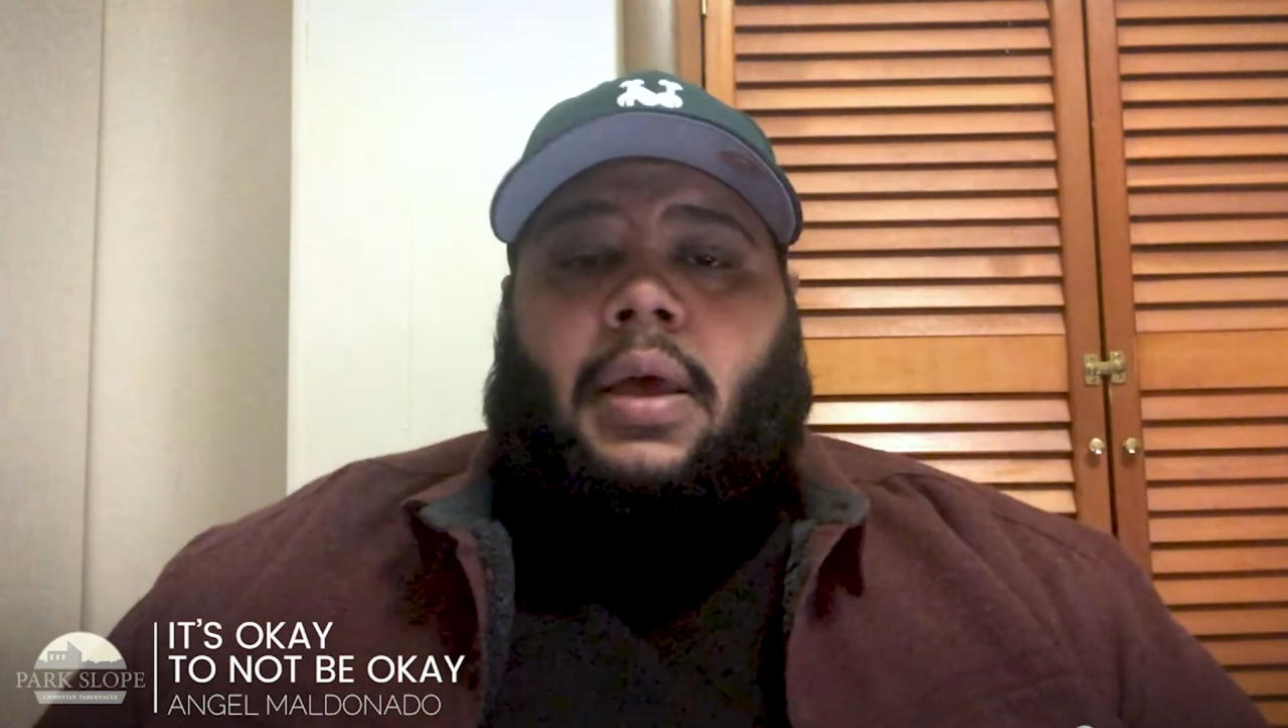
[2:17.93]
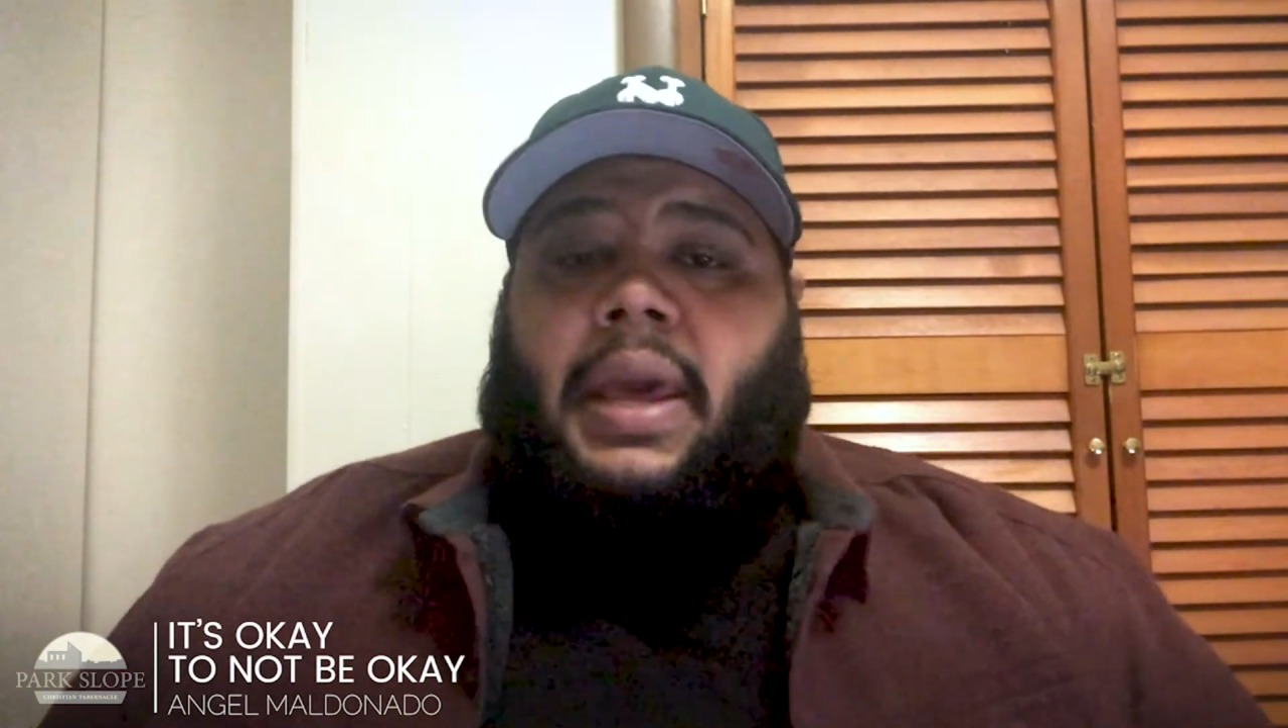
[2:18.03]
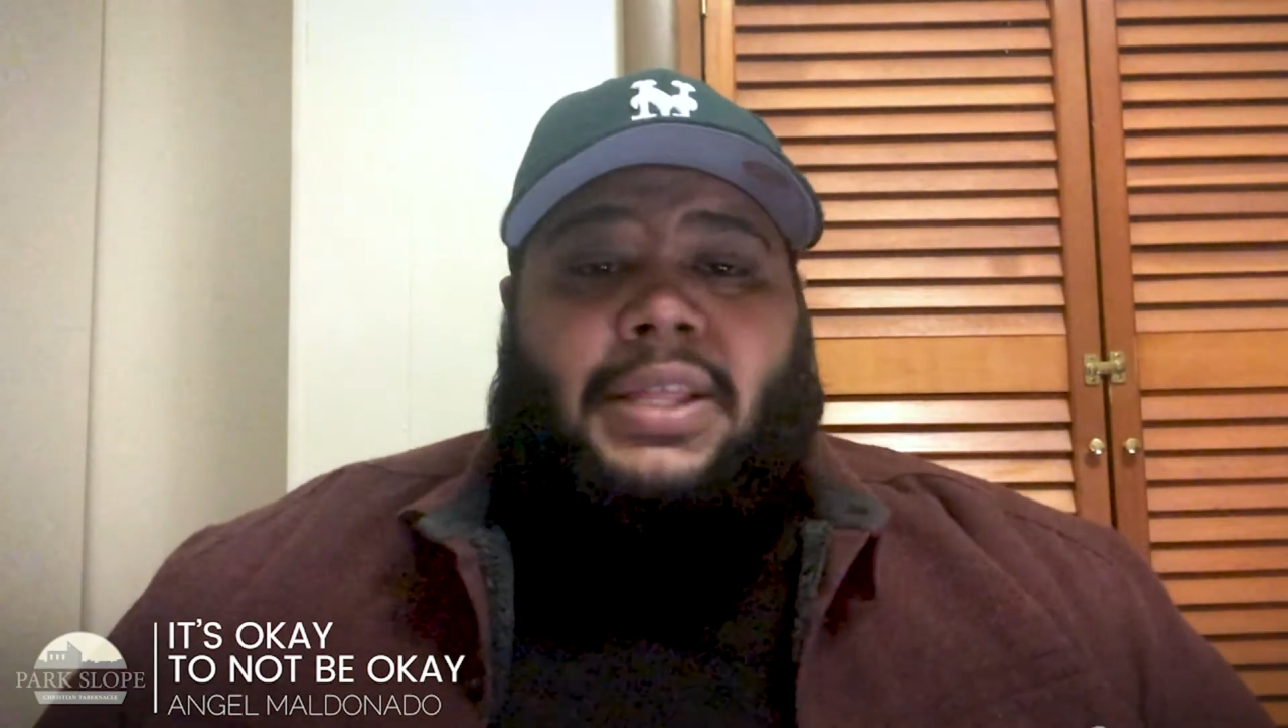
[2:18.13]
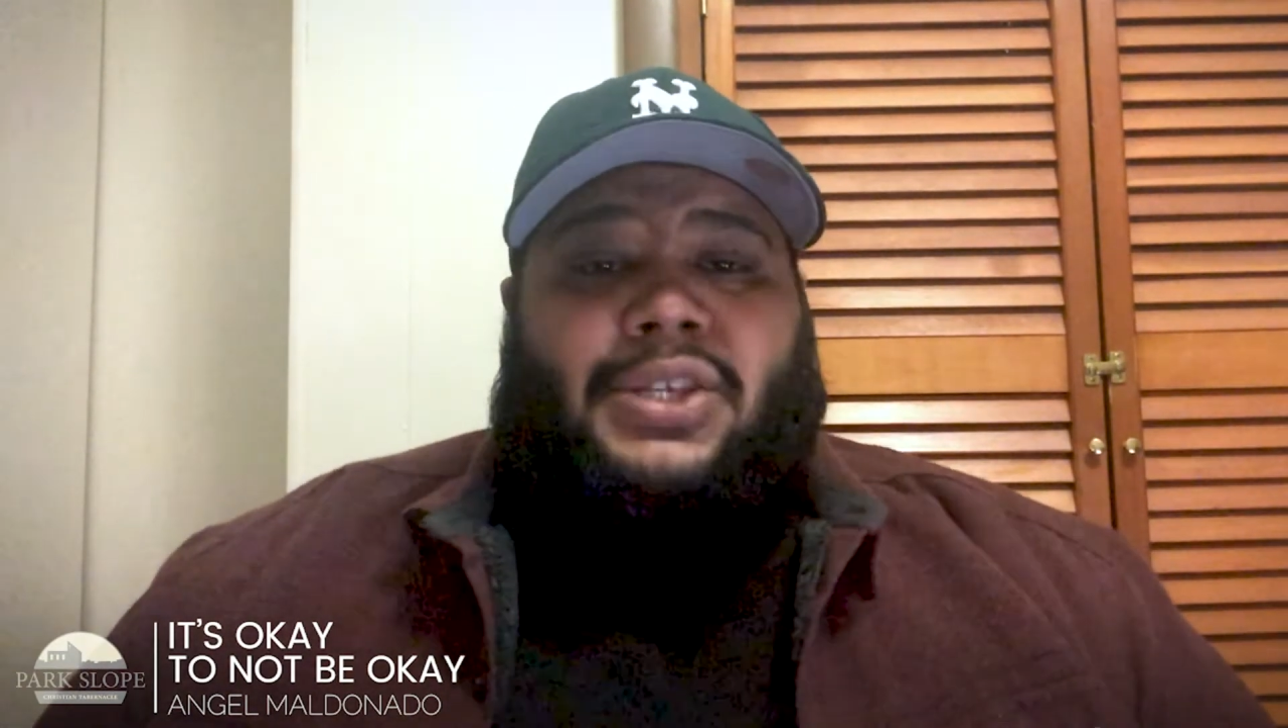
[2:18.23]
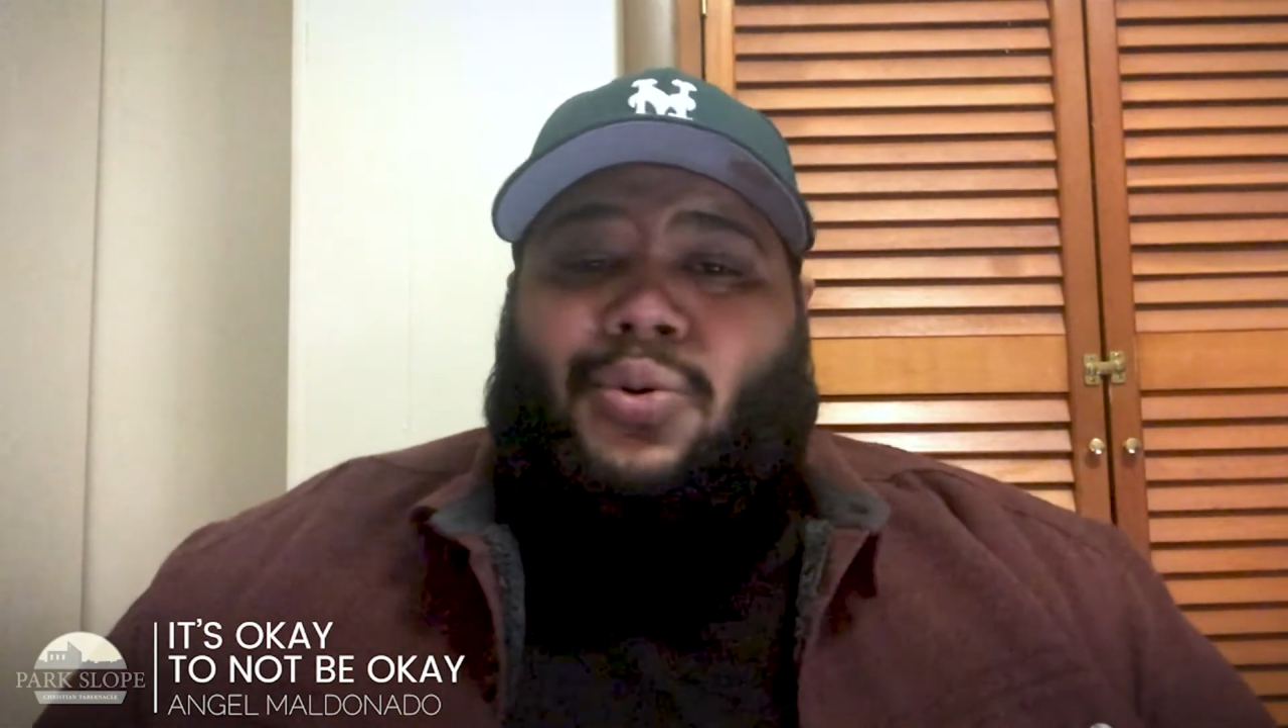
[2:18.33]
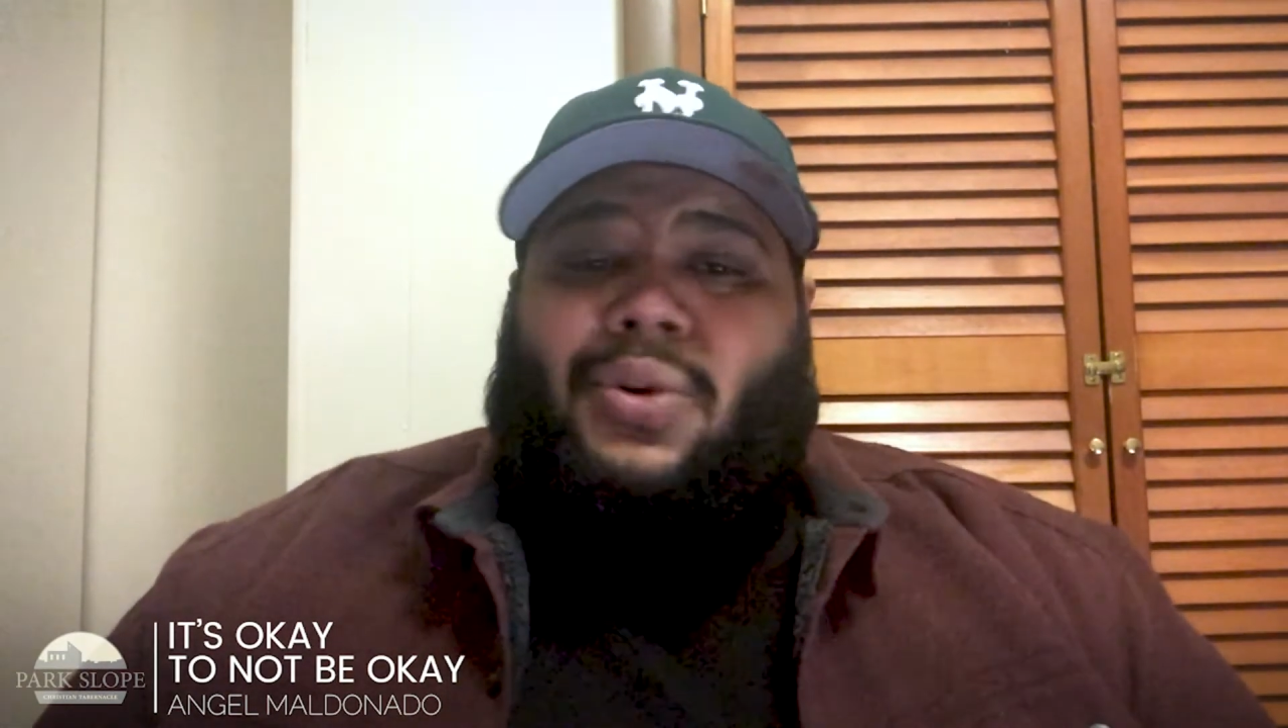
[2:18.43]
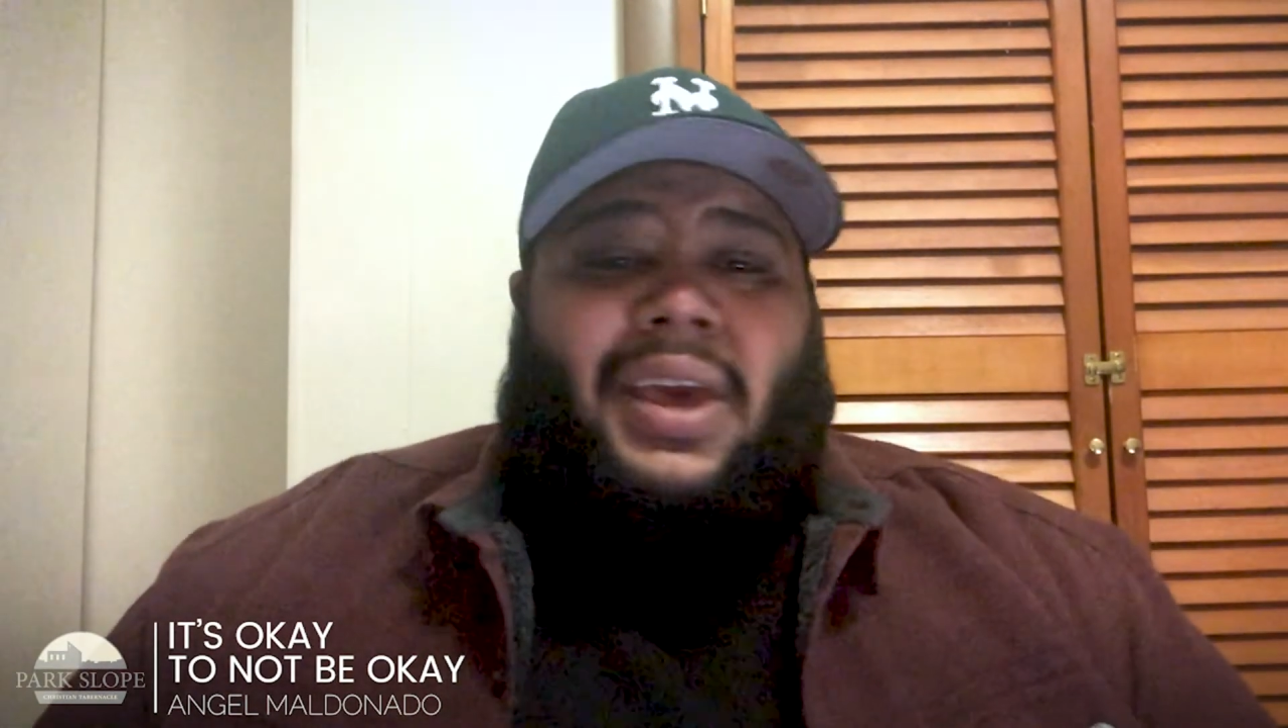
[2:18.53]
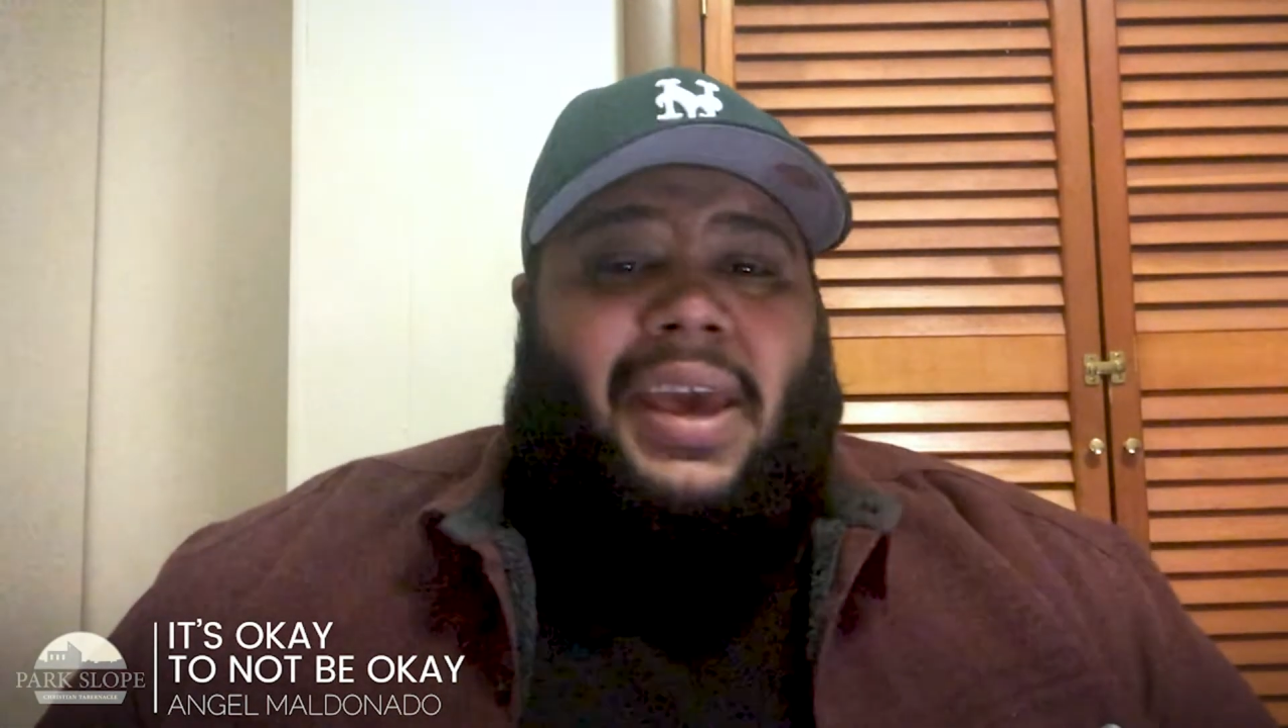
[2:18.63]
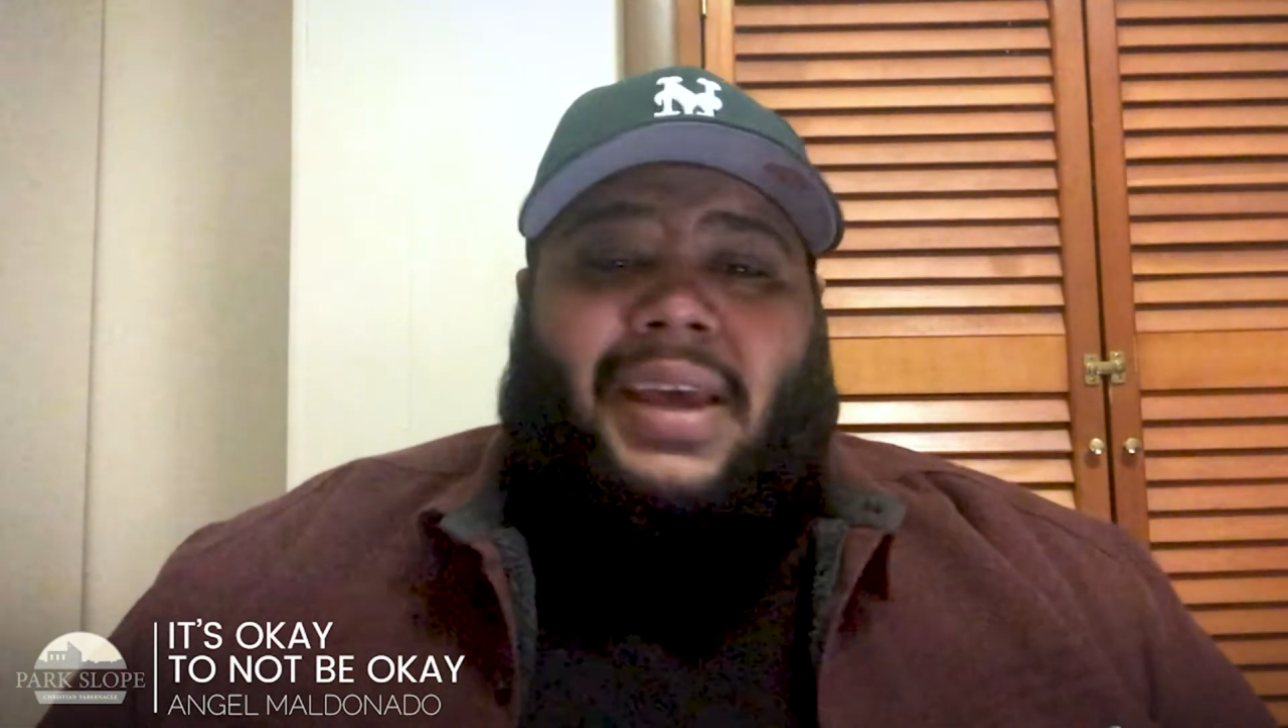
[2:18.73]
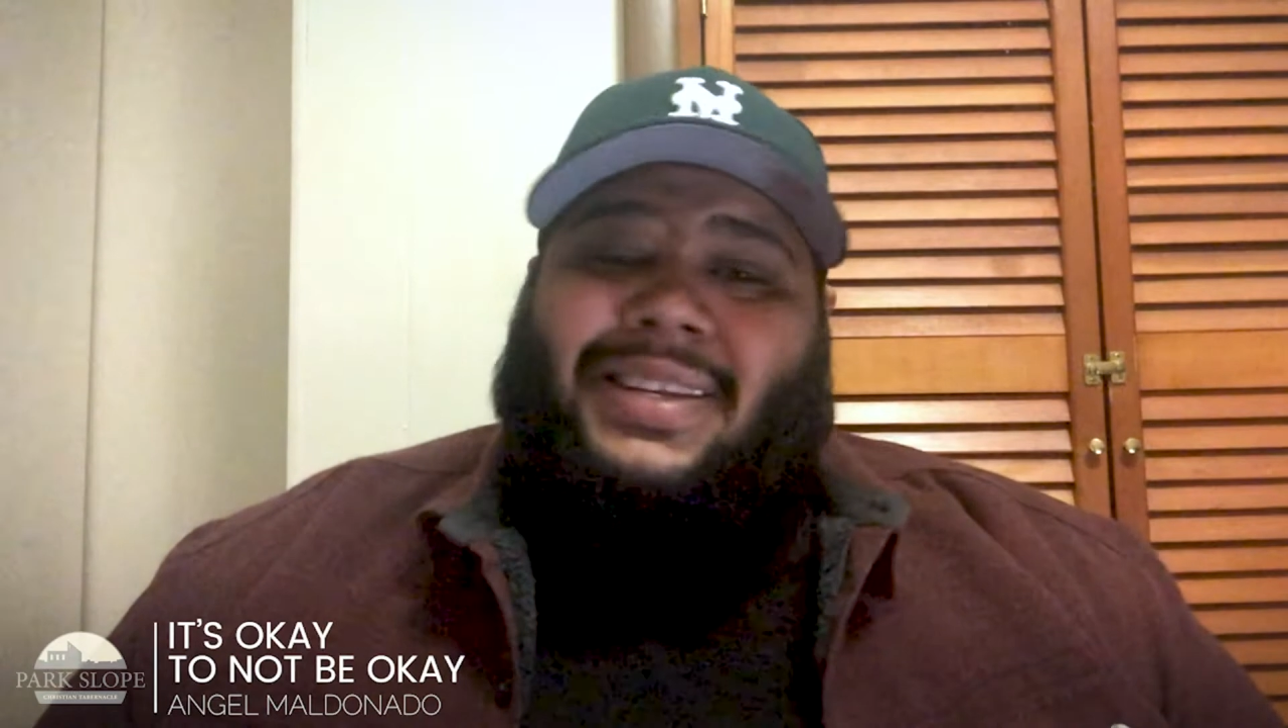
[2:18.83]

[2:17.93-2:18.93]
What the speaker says: It's okay